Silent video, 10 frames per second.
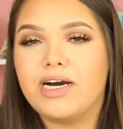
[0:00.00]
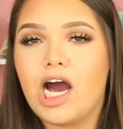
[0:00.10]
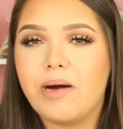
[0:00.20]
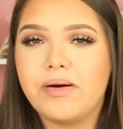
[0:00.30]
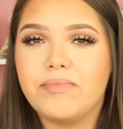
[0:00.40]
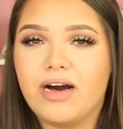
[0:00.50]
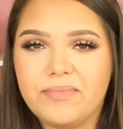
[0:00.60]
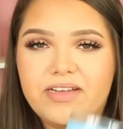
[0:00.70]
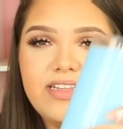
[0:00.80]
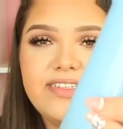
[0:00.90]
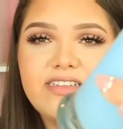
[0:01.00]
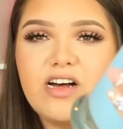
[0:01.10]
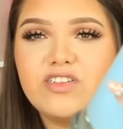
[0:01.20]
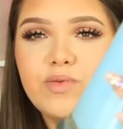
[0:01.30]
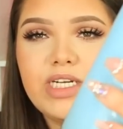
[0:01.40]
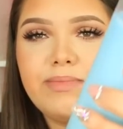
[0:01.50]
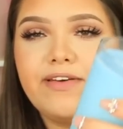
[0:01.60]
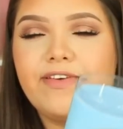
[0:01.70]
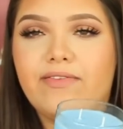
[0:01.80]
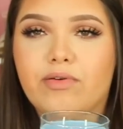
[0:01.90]
Bahama Mama. This is also one of
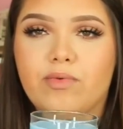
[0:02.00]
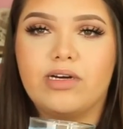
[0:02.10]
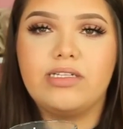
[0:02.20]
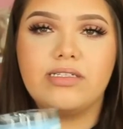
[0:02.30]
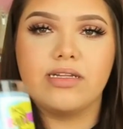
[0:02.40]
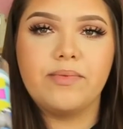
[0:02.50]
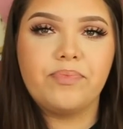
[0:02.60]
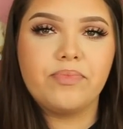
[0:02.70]
my favorite ones.